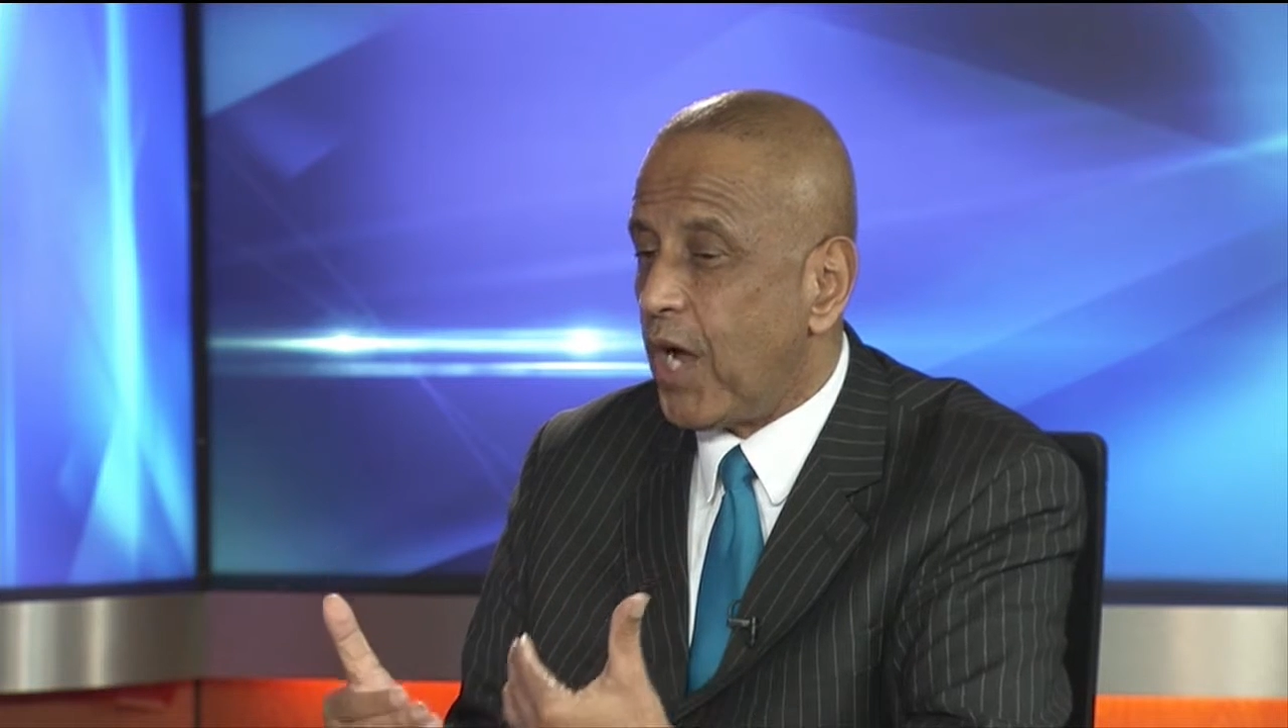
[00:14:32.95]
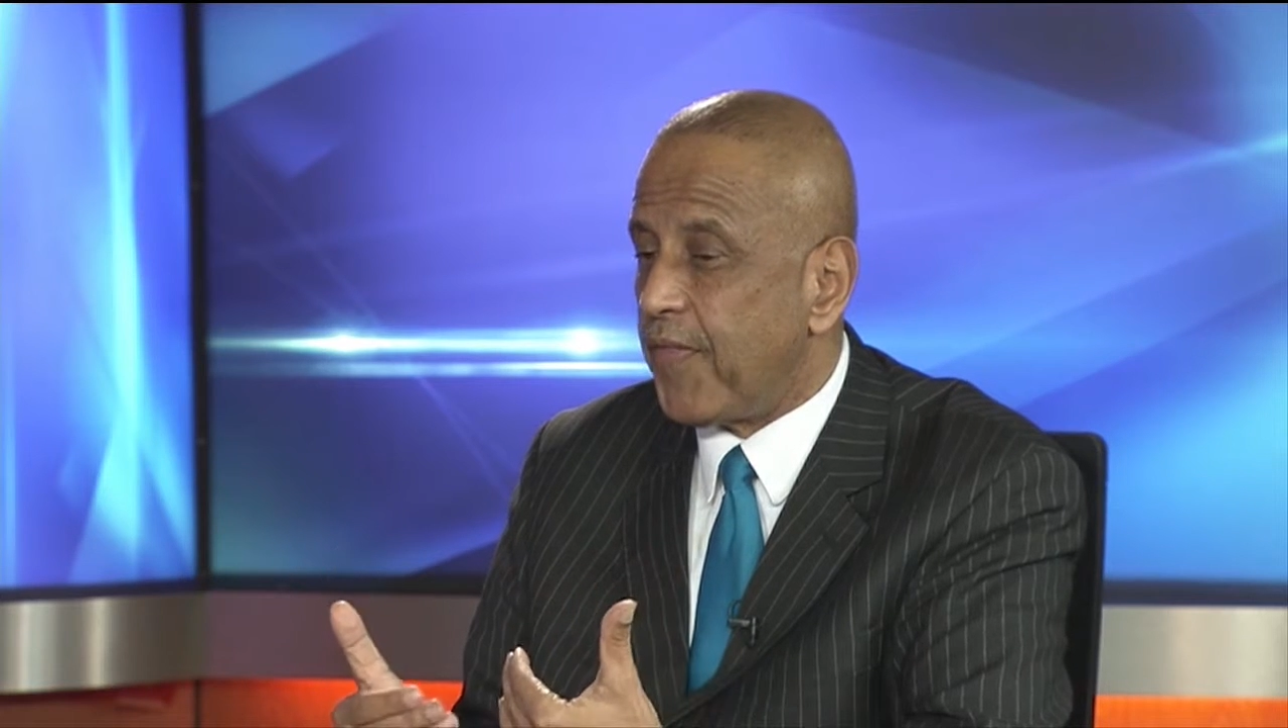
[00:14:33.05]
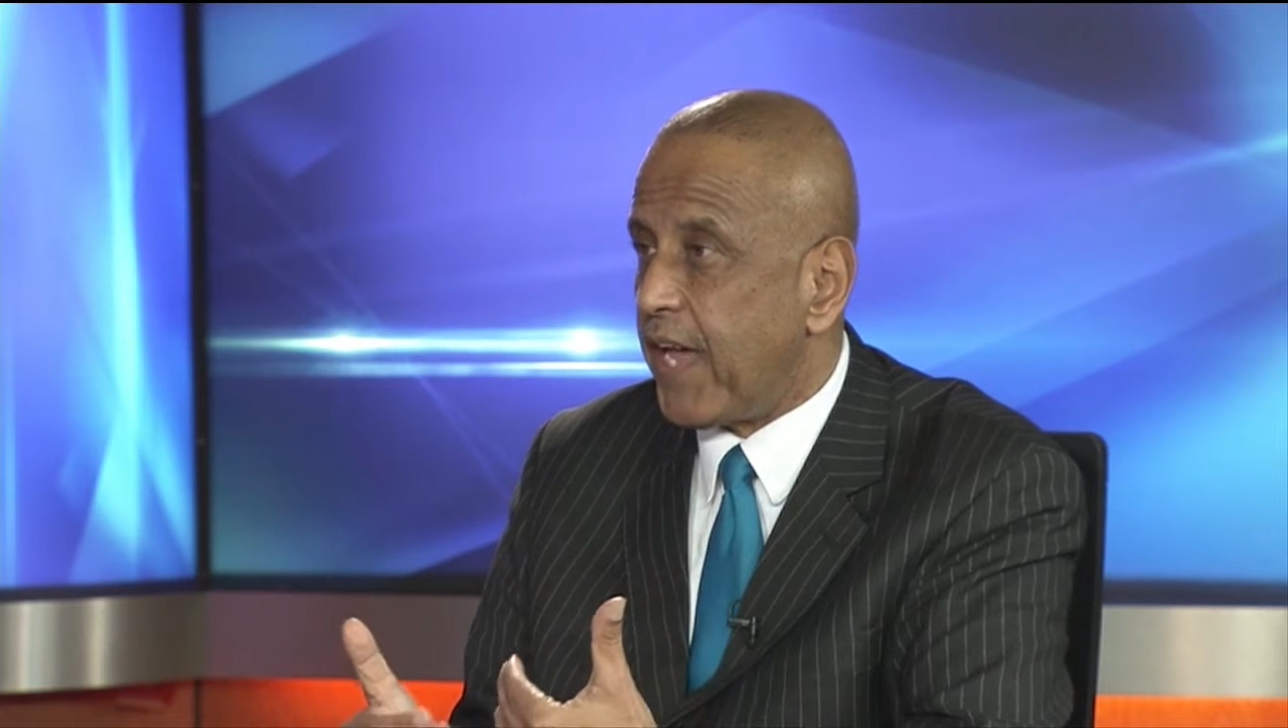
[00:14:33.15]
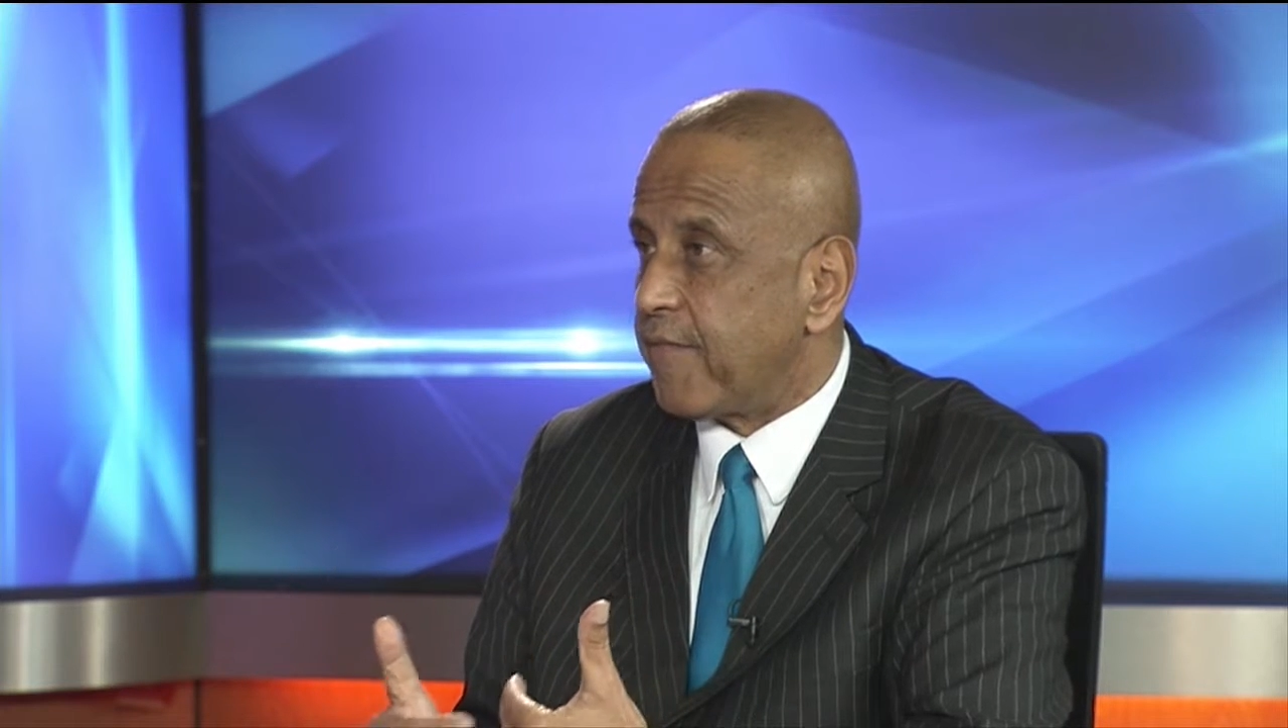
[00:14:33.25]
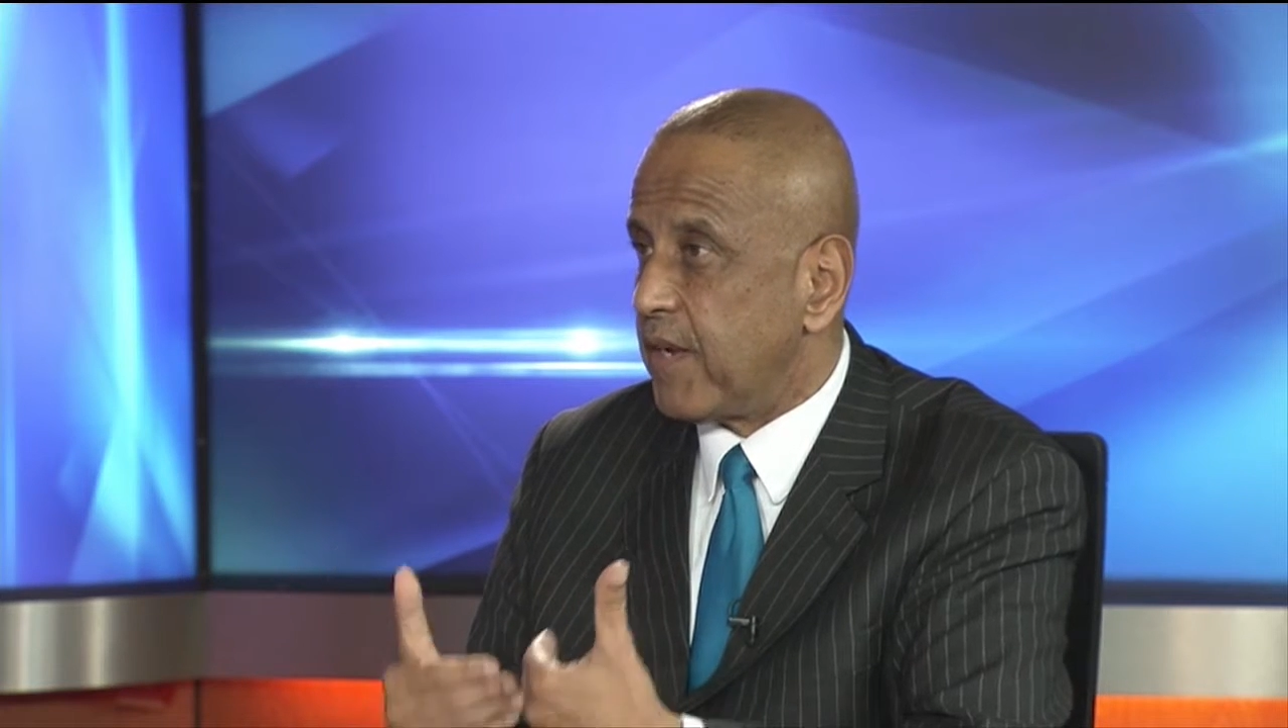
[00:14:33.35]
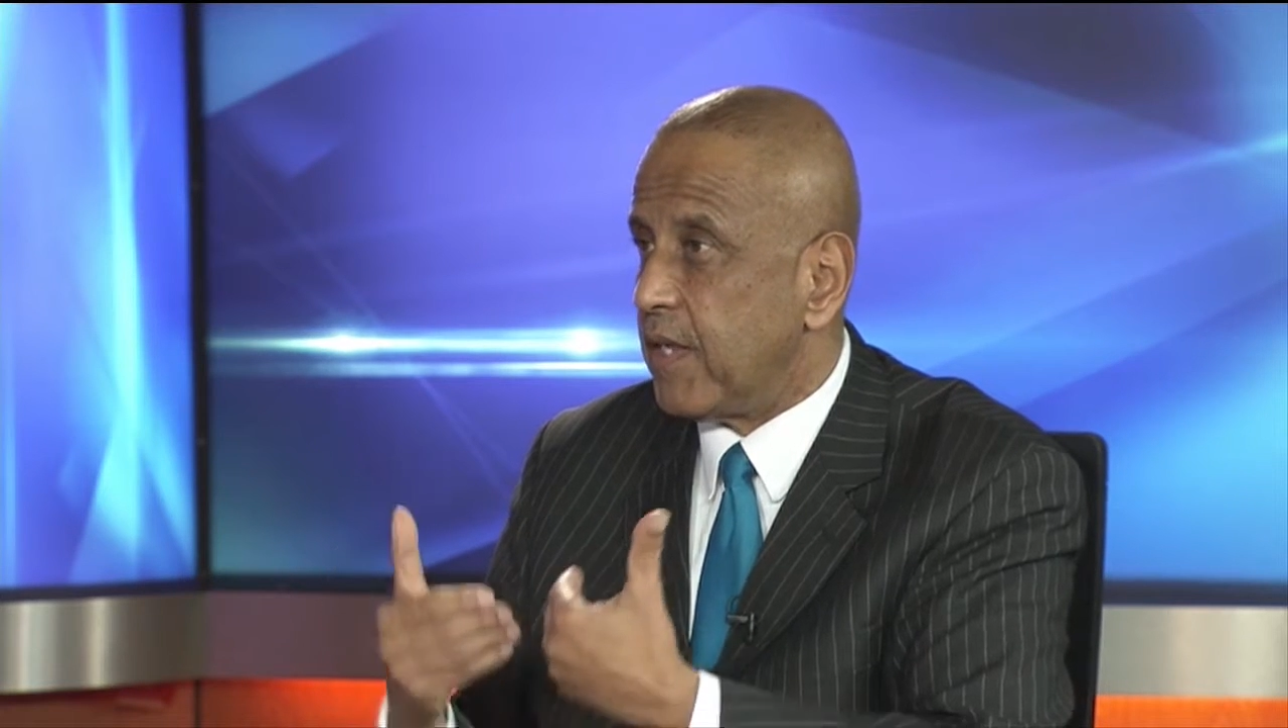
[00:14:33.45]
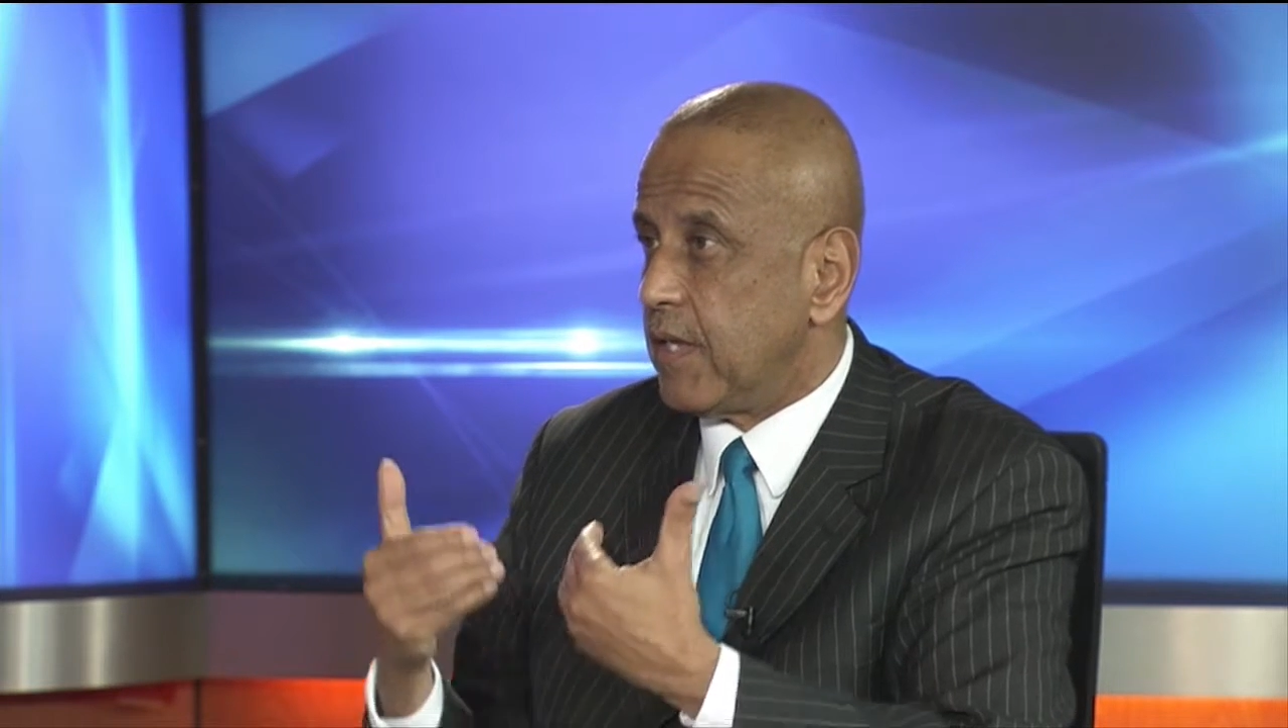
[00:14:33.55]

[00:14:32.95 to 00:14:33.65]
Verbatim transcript: on that